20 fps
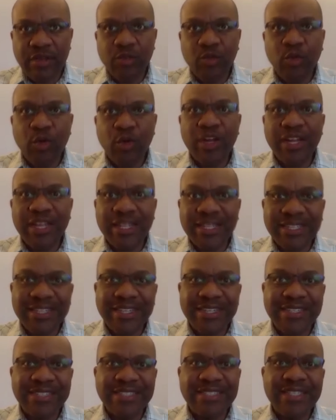what
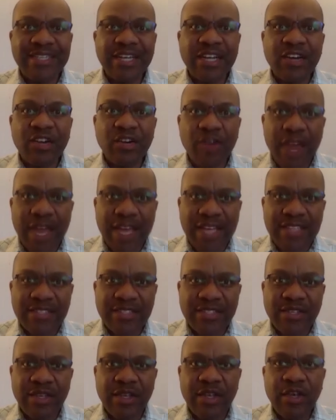does the
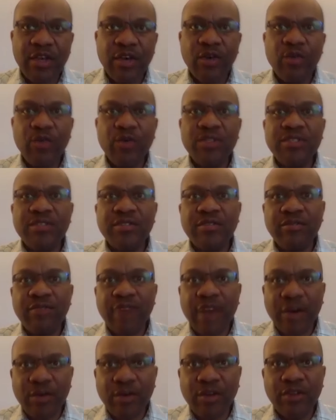Christ, who is the
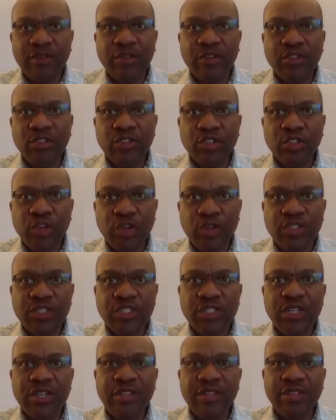founder of the
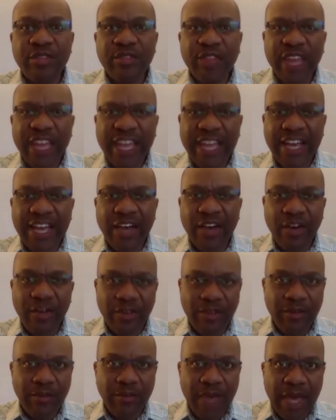church, think
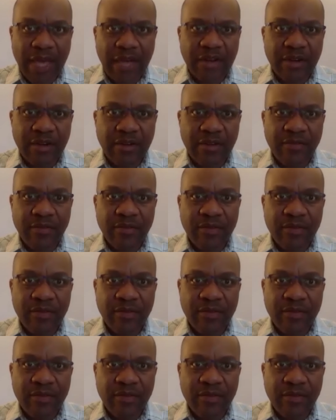on the matter?